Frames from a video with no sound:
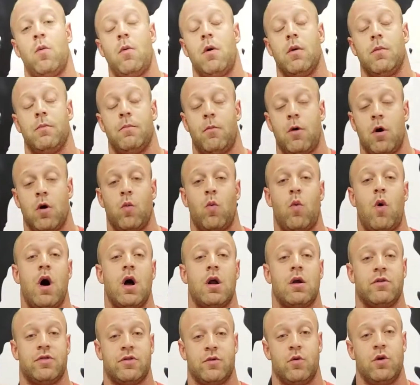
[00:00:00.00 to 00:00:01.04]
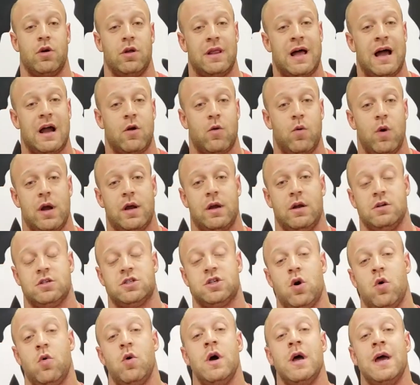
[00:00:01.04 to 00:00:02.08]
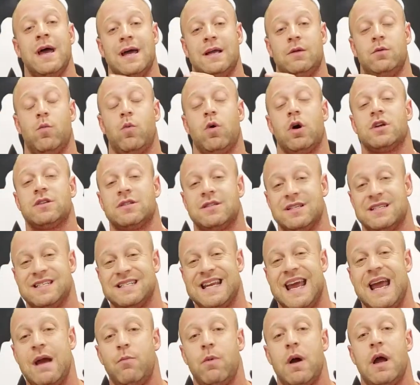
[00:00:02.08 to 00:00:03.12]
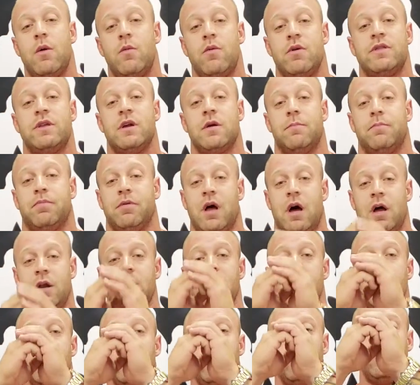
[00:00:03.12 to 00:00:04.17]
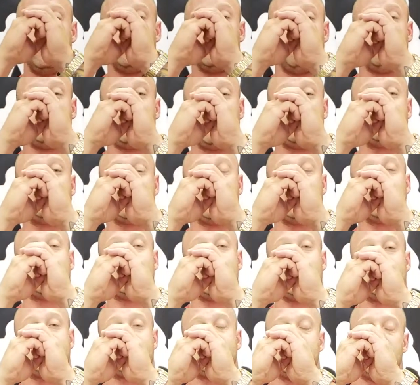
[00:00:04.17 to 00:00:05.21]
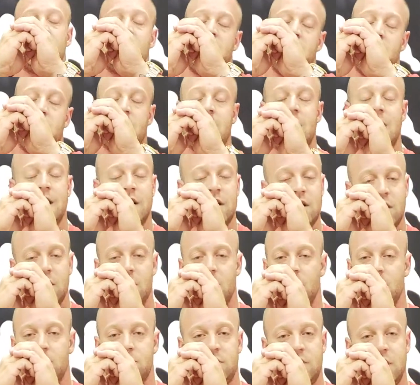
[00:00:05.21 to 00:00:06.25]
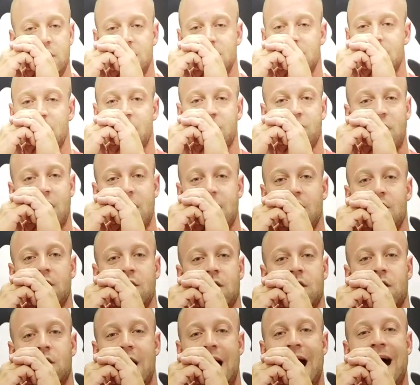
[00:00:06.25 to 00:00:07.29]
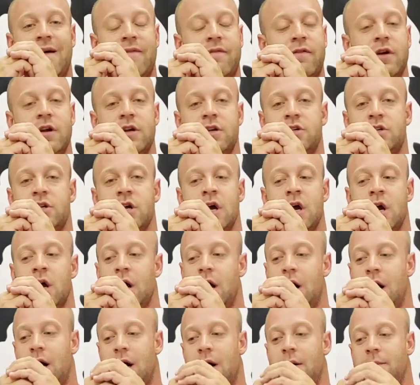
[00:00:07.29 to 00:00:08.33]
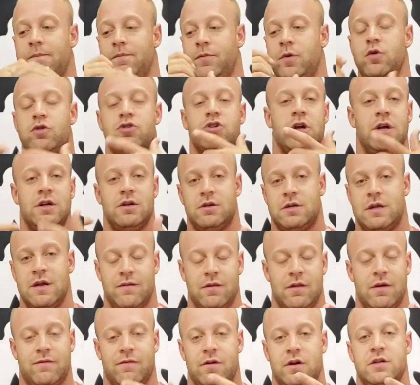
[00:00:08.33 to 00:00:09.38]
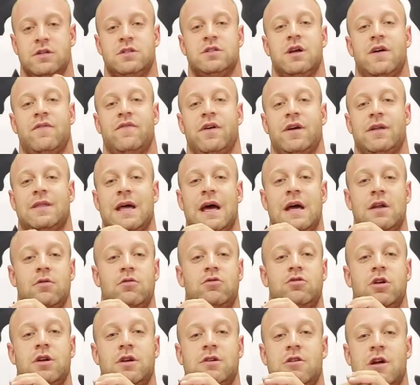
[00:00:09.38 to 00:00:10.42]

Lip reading: more water through it a lot quicker. So it works the same way with your blood. When your blood's like this, you're getting, decent, regular, average nutrient delivery and stuff like that, nutrient